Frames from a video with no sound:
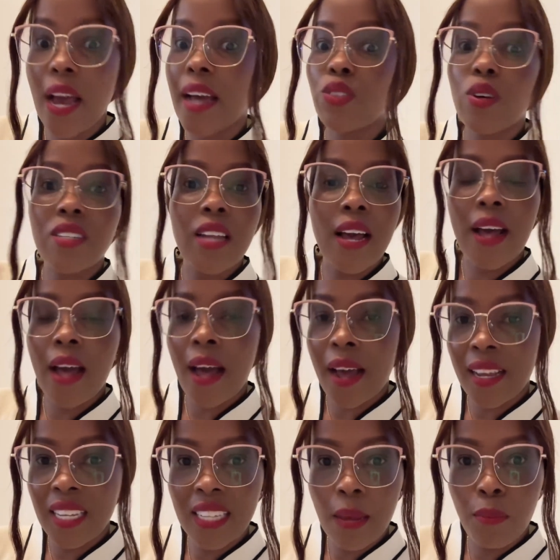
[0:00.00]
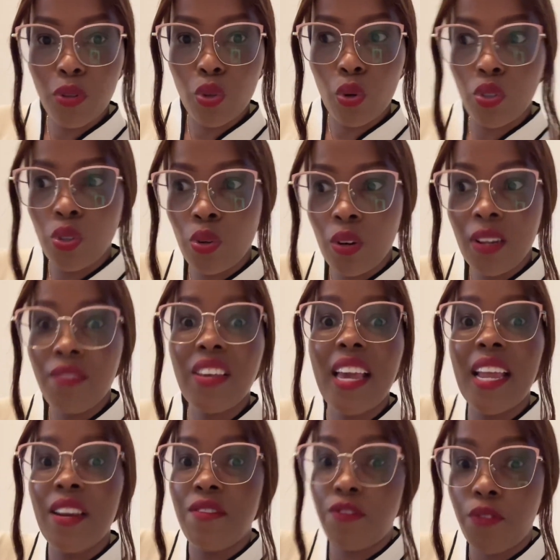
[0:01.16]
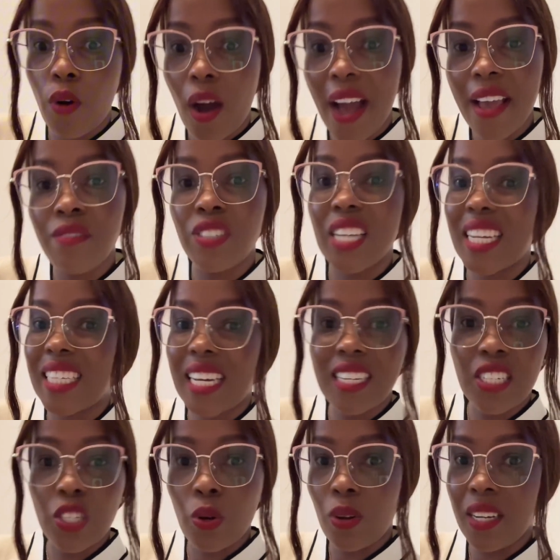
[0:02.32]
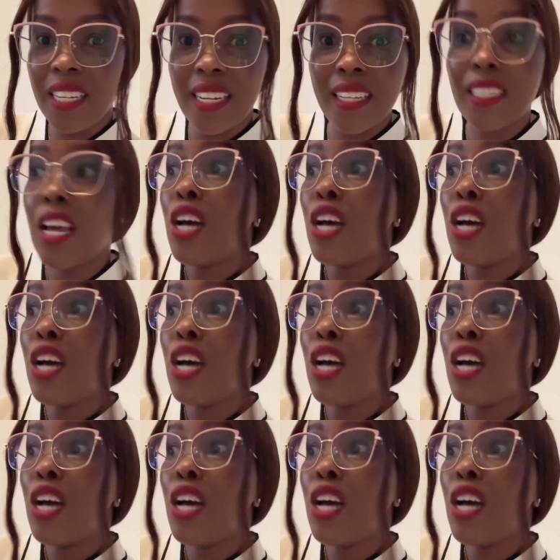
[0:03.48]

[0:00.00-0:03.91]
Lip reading: So that her kids are able to continue living, and if she has a critical illness,